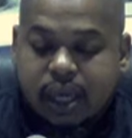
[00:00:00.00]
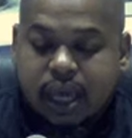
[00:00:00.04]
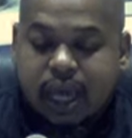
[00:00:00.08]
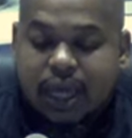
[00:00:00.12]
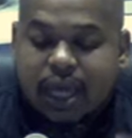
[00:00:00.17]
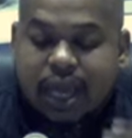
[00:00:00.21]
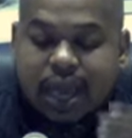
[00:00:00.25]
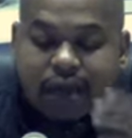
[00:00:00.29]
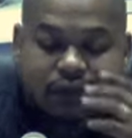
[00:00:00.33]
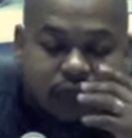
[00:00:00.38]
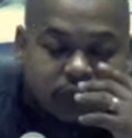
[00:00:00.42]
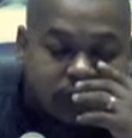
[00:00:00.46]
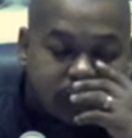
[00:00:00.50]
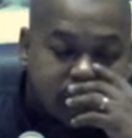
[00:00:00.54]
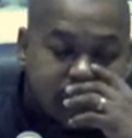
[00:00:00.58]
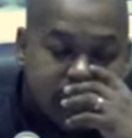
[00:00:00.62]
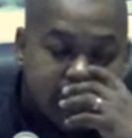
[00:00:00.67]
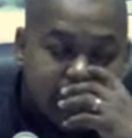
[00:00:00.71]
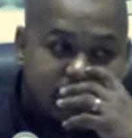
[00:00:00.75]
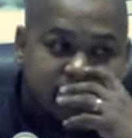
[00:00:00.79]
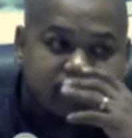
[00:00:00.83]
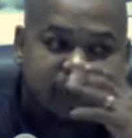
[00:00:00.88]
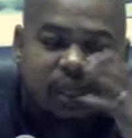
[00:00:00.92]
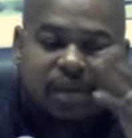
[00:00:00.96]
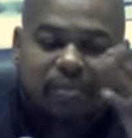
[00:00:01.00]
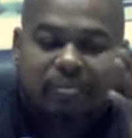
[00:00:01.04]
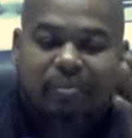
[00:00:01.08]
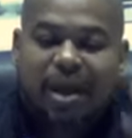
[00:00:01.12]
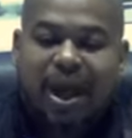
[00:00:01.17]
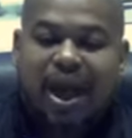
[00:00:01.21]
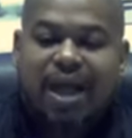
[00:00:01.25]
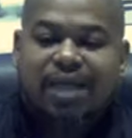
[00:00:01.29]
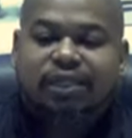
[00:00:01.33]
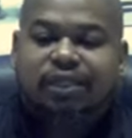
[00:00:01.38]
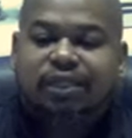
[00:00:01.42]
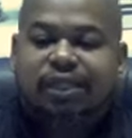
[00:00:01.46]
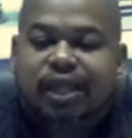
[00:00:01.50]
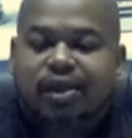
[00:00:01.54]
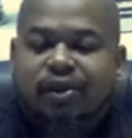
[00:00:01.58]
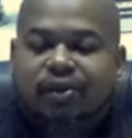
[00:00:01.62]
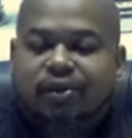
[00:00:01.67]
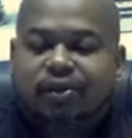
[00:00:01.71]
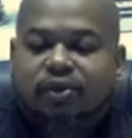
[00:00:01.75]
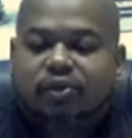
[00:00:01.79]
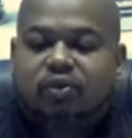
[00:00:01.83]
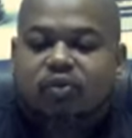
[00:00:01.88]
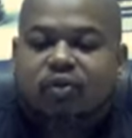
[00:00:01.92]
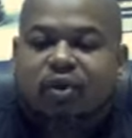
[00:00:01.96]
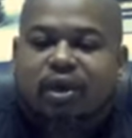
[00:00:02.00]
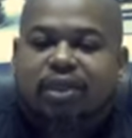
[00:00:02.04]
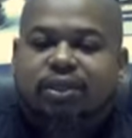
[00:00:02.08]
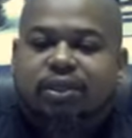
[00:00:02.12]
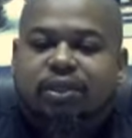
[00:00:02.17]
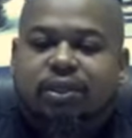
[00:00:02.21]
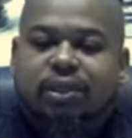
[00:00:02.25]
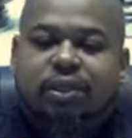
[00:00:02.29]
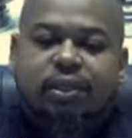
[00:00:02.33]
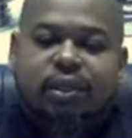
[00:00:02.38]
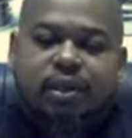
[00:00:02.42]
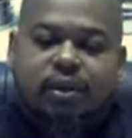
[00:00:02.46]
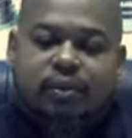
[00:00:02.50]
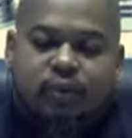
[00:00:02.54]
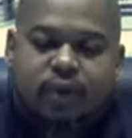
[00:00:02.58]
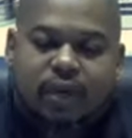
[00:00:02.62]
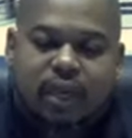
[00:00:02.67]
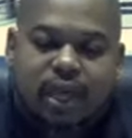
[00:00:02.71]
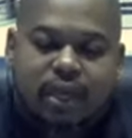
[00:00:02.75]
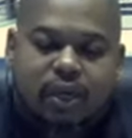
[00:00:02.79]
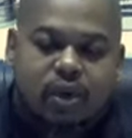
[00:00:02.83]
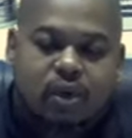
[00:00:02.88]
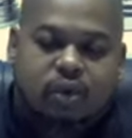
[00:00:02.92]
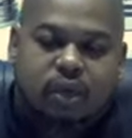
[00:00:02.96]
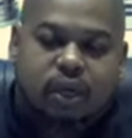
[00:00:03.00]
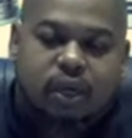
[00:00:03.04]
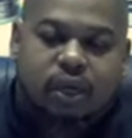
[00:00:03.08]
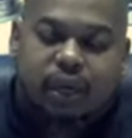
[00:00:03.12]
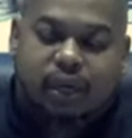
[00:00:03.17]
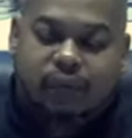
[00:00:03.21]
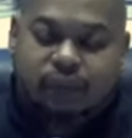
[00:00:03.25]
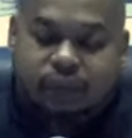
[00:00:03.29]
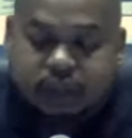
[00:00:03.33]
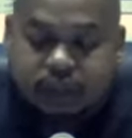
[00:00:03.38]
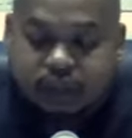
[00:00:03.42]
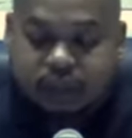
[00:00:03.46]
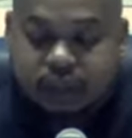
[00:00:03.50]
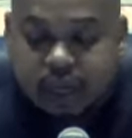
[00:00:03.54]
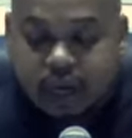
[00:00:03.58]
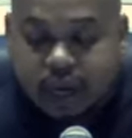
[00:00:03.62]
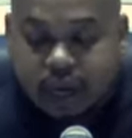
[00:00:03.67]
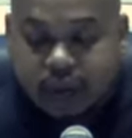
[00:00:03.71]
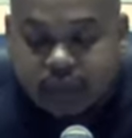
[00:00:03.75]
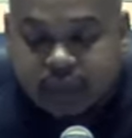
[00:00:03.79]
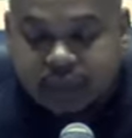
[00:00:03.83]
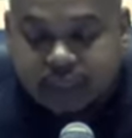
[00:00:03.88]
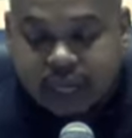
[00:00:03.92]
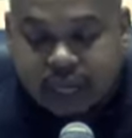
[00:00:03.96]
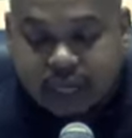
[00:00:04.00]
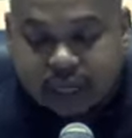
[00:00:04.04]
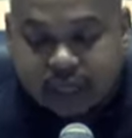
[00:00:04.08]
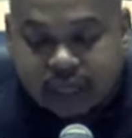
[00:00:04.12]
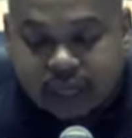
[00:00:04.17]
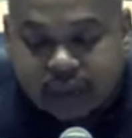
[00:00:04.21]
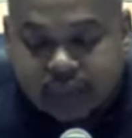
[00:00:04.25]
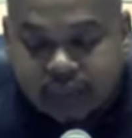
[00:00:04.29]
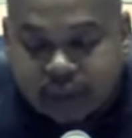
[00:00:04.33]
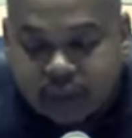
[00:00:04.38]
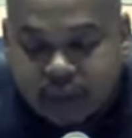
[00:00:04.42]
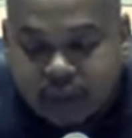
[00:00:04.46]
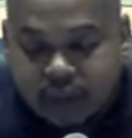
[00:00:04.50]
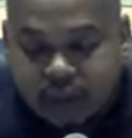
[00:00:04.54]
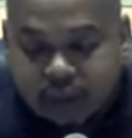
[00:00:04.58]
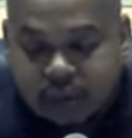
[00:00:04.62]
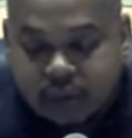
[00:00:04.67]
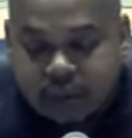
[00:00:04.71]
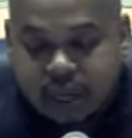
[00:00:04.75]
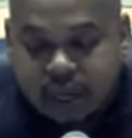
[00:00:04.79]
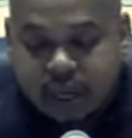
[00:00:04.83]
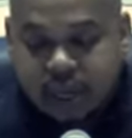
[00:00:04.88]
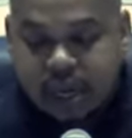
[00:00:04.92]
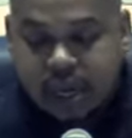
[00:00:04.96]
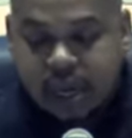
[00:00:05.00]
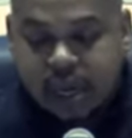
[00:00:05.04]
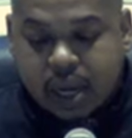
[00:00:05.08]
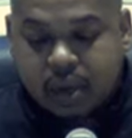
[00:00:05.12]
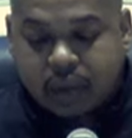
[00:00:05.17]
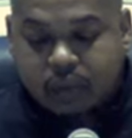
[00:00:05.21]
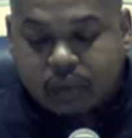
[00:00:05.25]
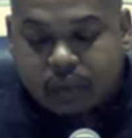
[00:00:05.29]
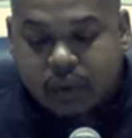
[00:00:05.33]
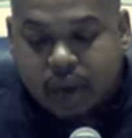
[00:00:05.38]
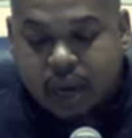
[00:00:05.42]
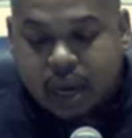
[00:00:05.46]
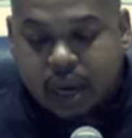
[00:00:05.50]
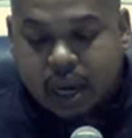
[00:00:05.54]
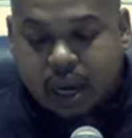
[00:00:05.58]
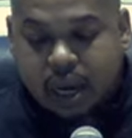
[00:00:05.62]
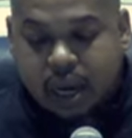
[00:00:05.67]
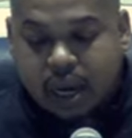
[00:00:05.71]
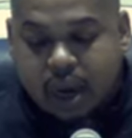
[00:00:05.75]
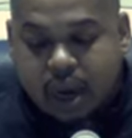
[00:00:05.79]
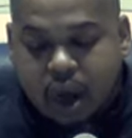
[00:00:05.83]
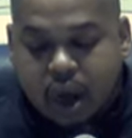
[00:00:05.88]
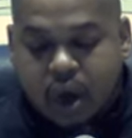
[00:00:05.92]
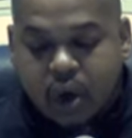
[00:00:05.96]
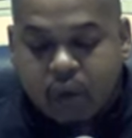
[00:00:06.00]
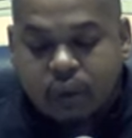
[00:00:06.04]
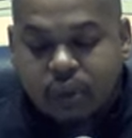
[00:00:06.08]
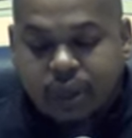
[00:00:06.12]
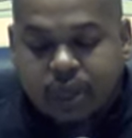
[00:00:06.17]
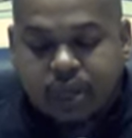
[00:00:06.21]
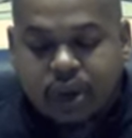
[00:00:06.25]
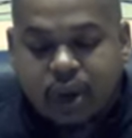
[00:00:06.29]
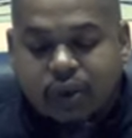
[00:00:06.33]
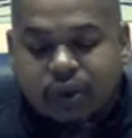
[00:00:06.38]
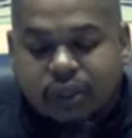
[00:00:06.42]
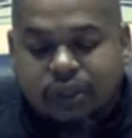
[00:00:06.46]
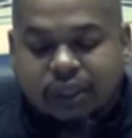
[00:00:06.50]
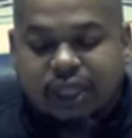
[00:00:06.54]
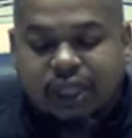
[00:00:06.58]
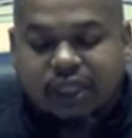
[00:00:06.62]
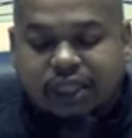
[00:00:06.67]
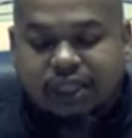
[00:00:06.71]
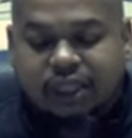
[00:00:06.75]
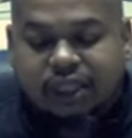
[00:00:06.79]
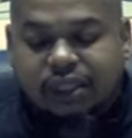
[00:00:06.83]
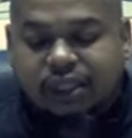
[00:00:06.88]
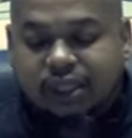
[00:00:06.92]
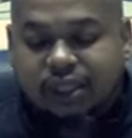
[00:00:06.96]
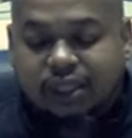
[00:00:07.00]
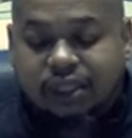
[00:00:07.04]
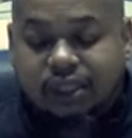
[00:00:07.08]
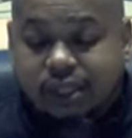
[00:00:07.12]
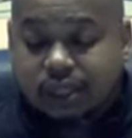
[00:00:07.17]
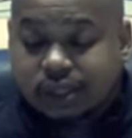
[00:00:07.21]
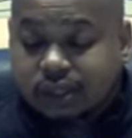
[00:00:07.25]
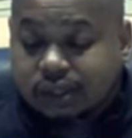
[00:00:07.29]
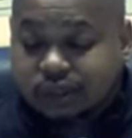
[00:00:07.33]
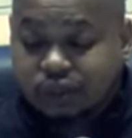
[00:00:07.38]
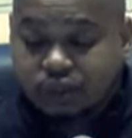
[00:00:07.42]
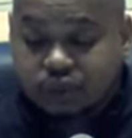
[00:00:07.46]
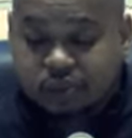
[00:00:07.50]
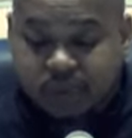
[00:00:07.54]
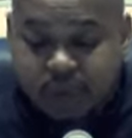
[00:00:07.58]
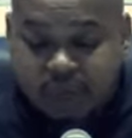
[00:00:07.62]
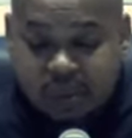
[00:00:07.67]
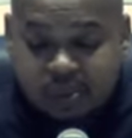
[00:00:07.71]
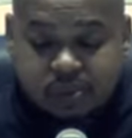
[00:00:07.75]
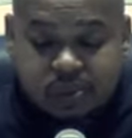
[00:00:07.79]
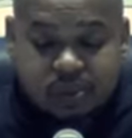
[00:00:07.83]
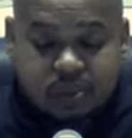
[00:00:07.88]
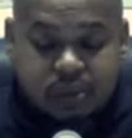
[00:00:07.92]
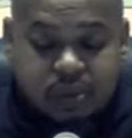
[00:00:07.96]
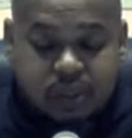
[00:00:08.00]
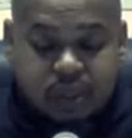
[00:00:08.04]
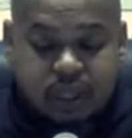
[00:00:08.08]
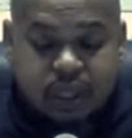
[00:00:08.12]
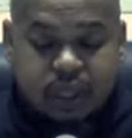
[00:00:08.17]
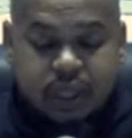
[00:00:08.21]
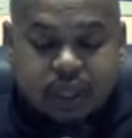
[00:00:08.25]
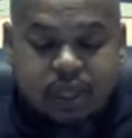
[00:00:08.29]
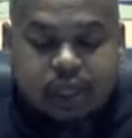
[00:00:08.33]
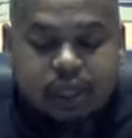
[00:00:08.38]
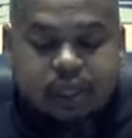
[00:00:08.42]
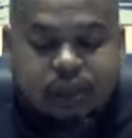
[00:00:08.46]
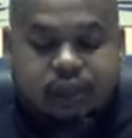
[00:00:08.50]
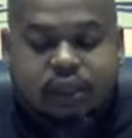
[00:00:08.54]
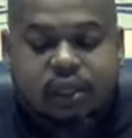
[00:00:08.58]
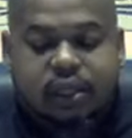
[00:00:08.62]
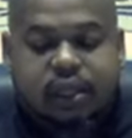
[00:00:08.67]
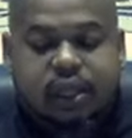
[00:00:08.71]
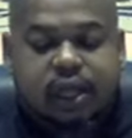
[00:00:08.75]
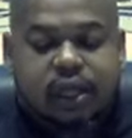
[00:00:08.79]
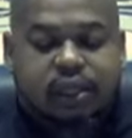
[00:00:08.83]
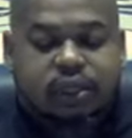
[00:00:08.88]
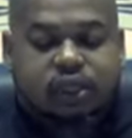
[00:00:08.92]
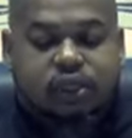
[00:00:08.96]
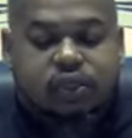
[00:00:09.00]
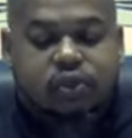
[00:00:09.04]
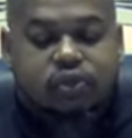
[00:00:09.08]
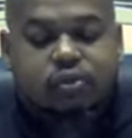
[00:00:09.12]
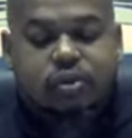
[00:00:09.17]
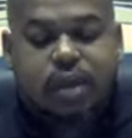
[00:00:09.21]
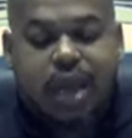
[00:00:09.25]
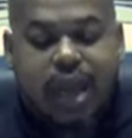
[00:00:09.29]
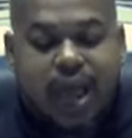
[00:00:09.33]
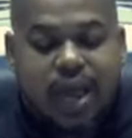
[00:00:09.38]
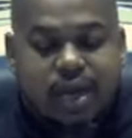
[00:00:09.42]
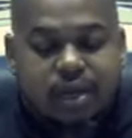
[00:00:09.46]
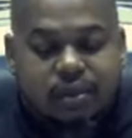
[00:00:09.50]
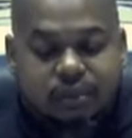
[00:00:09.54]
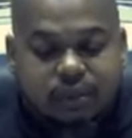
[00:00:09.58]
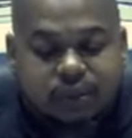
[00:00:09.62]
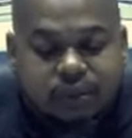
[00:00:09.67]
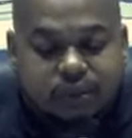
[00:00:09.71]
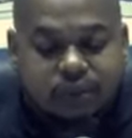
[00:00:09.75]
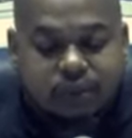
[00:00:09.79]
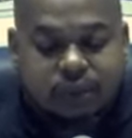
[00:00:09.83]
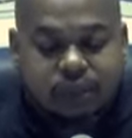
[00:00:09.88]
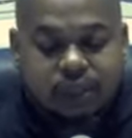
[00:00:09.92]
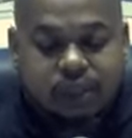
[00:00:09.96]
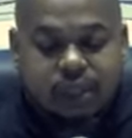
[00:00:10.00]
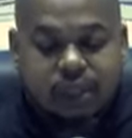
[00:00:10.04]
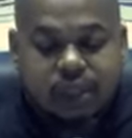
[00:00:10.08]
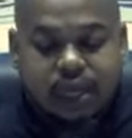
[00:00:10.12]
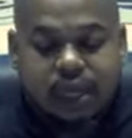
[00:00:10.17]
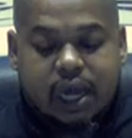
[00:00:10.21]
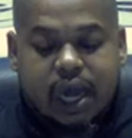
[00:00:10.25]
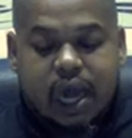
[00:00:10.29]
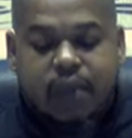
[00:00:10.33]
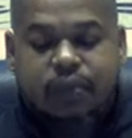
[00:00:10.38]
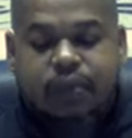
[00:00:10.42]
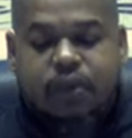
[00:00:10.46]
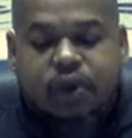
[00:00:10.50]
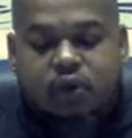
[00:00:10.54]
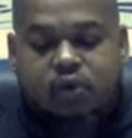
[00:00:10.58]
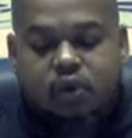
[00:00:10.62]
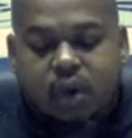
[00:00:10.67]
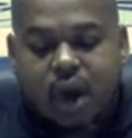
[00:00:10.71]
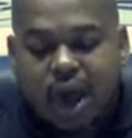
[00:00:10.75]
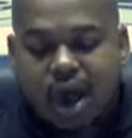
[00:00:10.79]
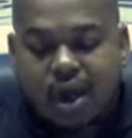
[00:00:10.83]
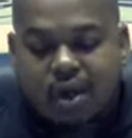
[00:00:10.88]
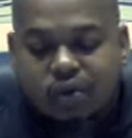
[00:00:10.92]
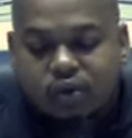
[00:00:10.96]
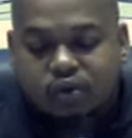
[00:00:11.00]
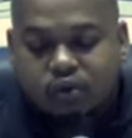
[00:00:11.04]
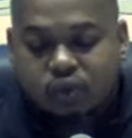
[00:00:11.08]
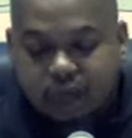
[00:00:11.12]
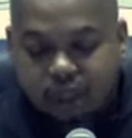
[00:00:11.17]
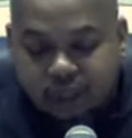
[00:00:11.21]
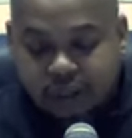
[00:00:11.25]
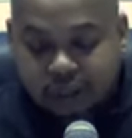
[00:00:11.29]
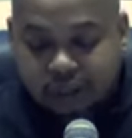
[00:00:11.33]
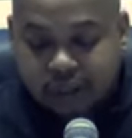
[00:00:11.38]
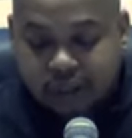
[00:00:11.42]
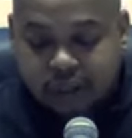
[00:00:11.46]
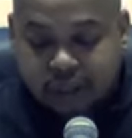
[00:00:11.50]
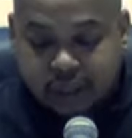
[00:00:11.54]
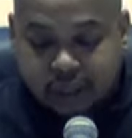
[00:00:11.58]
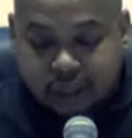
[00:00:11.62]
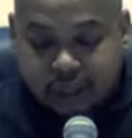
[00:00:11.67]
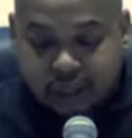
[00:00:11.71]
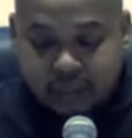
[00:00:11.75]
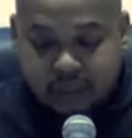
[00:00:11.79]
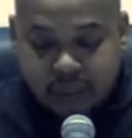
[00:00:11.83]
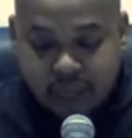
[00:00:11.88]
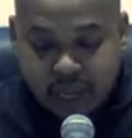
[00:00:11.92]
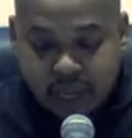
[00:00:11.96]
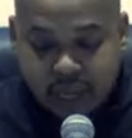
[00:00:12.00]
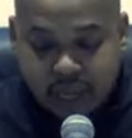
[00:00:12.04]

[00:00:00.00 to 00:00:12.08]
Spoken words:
It never names the bystanders who question them when they go to get the donkey and the coat. All we know is that Jesus sent two people to get two animals and the crowd questioned them.